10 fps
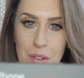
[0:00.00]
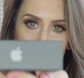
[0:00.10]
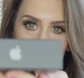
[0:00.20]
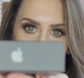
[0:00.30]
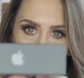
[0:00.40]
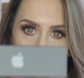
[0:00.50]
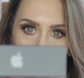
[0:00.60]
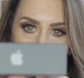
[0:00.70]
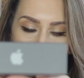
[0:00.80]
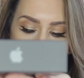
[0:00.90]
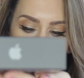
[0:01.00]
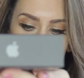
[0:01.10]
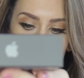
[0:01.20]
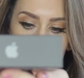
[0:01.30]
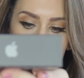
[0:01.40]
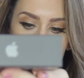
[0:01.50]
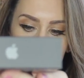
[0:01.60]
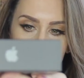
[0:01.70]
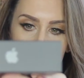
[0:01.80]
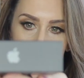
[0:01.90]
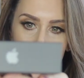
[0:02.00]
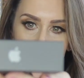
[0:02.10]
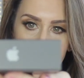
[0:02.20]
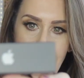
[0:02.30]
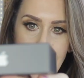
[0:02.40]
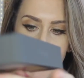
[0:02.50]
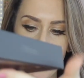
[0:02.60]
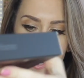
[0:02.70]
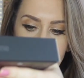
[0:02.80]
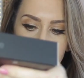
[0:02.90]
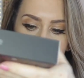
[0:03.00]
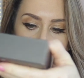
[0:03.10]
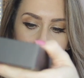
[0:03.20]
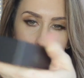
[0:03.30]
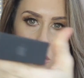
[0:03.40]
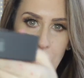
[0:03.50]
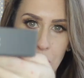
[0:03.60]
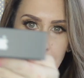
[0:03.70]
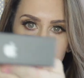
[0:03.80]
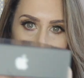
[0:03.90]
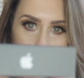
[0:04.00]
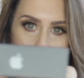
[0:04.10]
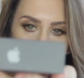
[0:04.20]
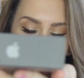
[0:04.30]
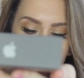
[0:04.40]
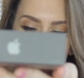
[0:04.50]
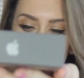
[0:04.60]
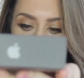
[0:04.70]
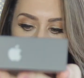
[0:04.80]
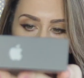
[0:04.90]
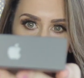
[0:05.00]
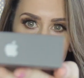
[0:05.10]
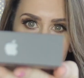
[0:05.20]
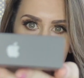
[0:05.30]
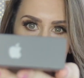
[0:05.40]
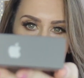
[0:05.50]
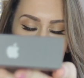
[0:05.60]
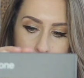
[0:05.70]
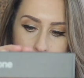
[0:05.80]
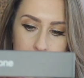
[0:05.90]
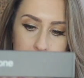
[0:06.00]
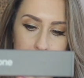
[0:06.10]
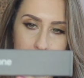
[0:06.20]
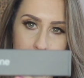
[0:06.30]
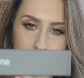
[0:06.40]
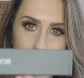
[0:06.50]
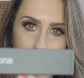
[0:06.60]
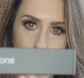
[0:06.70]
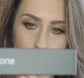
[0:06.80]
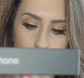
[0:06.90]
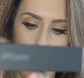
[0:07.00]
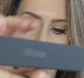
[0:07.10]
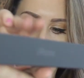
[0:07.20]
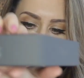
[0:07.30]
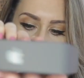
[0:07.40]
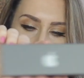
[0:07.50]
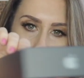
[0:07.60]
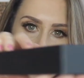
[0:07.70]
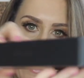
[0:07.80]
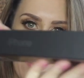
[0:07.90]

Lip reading: Got the little Apple branding at the end, and that's also on the other end, and iPhone on either